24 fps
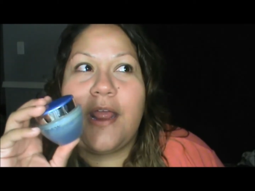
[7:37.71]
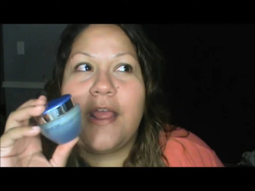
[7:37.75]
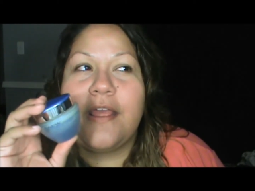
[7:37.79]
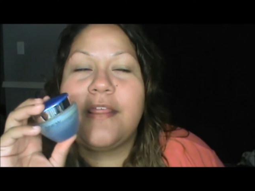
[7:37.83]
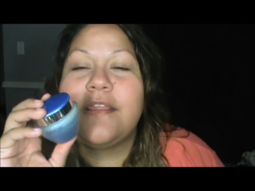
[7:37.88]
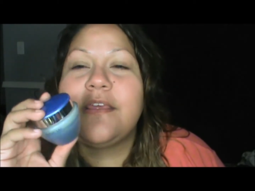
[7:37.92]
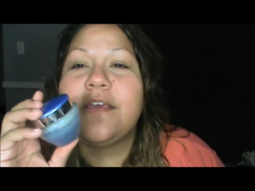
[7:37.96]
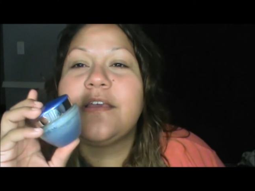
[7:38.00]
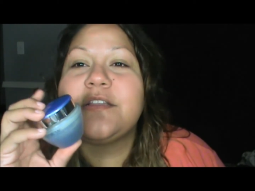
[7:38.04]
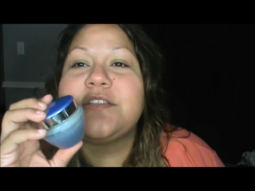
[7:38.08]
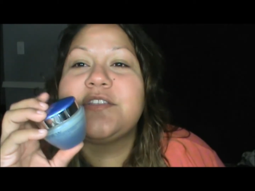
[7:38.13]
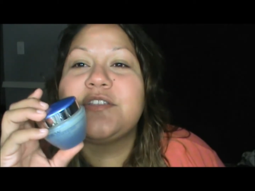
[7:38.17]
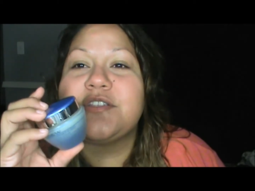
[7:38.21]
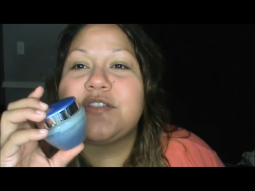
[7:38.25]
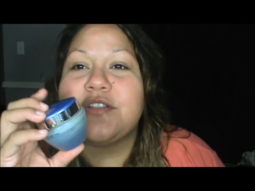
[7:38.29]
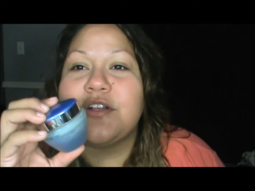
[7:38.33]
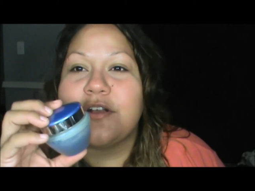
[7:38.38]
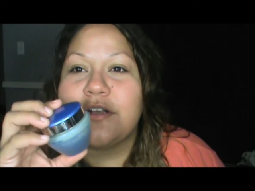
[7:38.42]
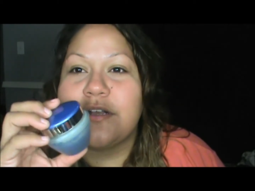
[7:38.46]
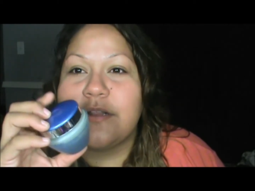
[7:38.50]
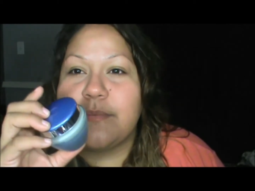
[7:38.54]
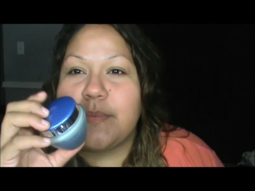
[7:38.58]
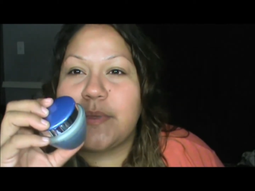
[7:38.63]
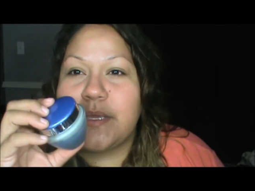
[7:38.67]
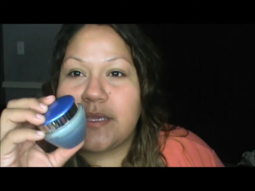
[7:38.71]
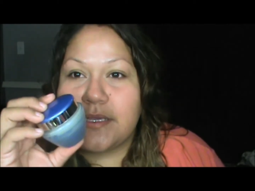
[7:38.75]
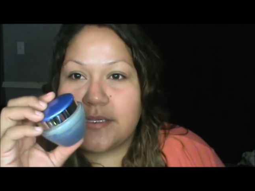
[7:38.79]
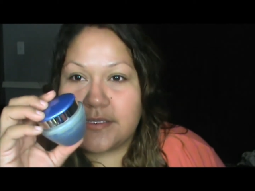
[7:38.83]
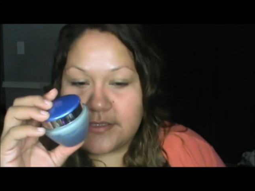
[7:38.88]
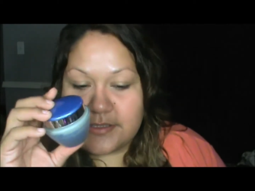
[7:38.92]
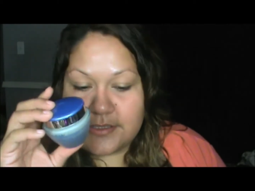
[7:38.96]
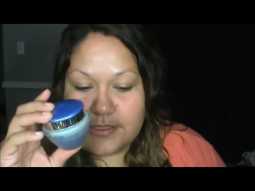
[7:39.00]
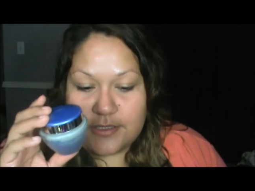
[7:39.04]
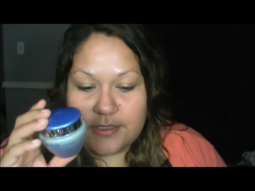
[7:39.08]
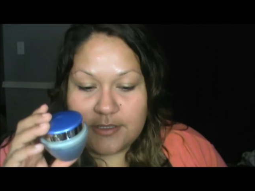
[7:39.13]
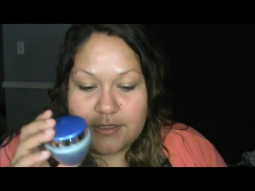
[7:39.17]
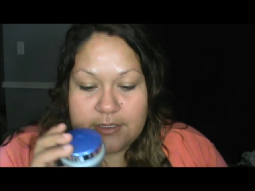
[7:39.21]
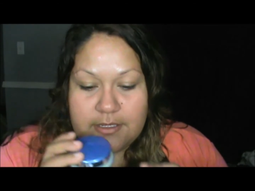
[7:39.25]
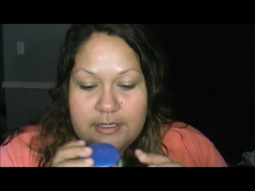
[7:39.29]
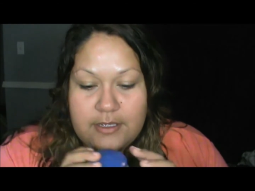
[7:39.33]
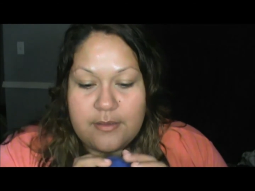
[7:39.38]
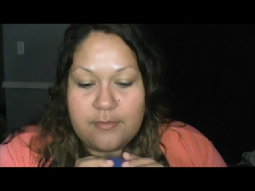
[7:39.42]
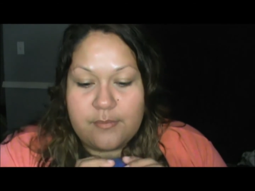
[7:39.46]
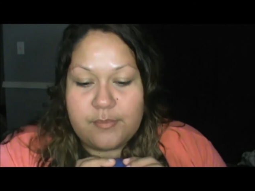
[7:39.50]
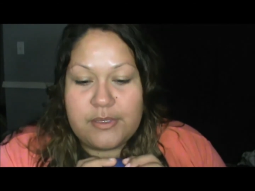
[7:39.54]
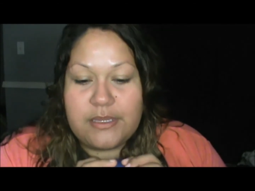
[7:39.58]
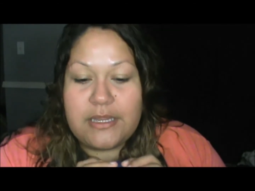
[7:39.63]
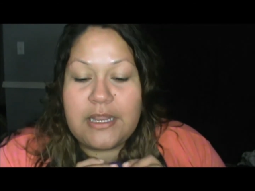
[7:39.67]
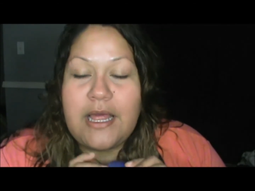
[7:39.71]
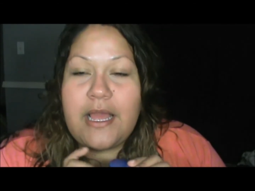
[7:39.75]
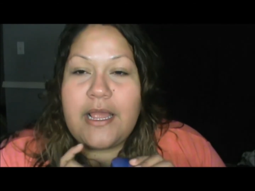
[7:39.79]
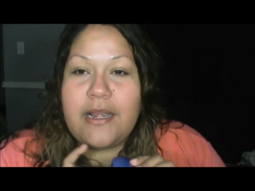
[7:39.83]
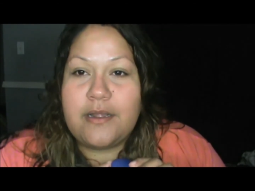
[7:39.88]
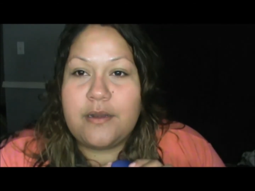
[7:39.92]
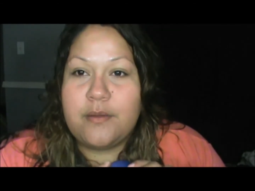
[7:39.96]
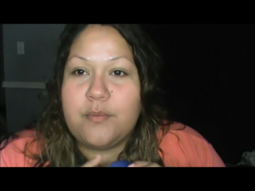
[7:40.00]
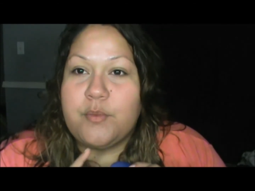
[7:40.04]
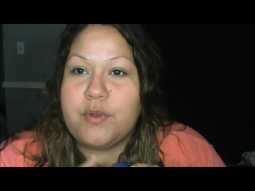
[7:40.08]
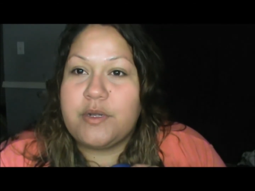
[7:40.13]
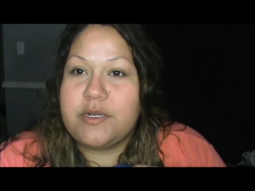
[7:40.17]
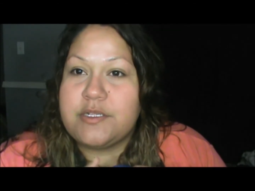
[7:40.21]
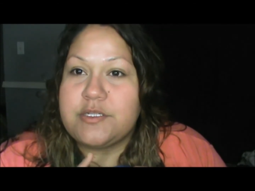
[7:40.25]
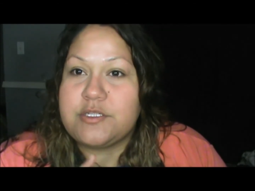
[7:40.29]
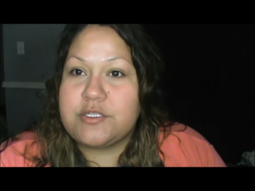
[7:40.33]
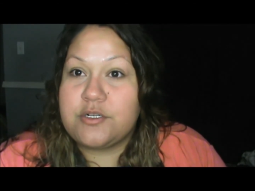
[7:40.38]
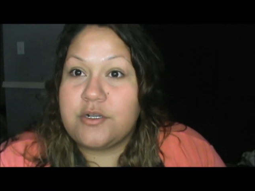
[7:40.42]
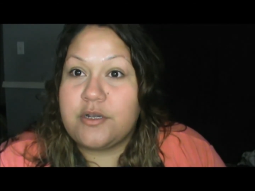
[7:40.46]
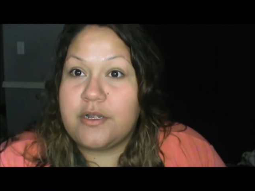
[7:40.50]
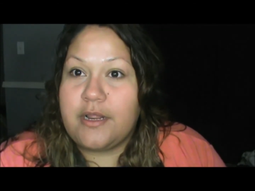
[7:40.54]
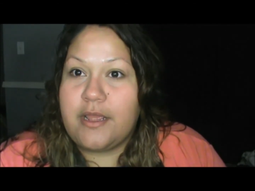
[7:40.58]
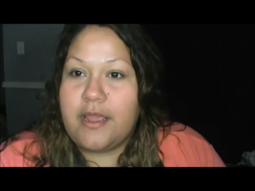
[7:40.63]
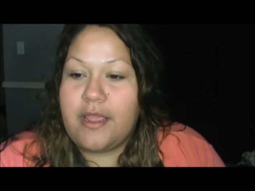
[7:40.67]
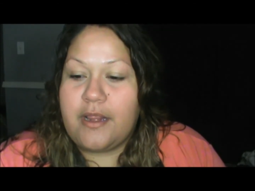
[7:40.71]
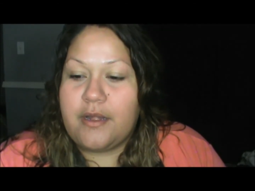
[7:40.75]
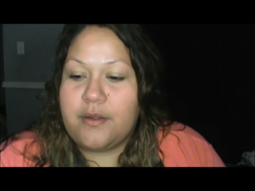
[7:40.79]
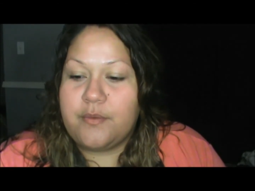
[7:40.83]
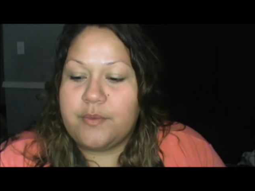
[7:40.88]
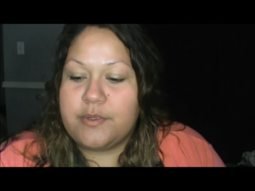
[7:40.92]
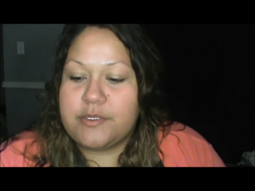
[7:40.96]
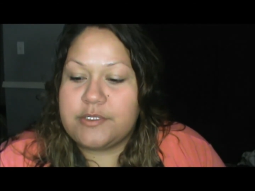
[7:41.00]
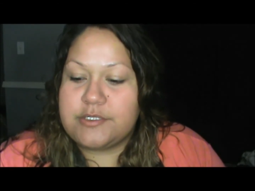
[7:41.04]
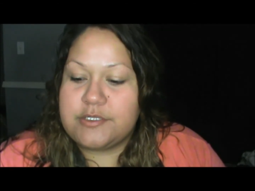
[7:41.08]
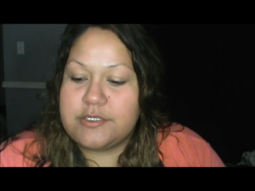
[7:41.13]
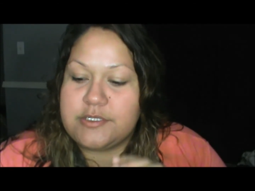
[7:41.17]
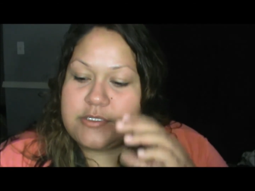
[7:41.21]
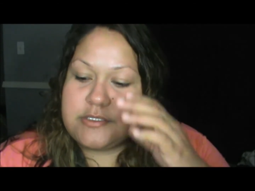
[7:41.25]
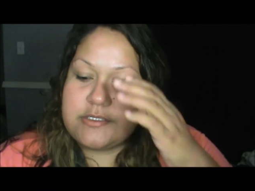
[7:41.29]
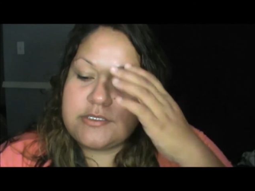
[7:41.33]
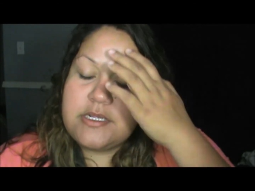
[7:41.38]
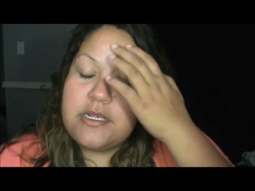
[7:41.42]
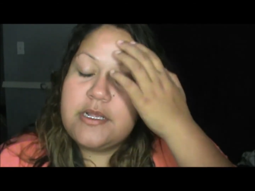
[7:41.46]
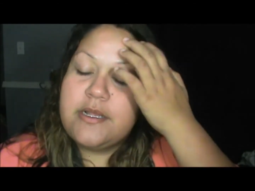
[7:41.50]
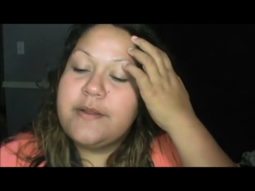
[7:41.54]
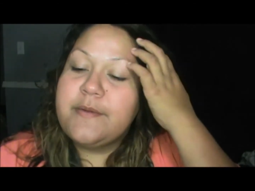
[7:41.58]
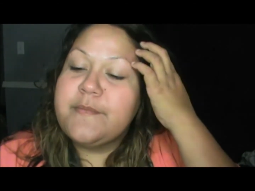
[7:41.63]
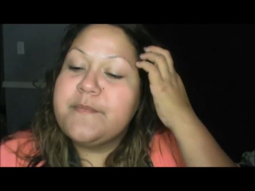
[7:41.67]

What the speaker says: I think it's 30 because the platinum one is 38, which is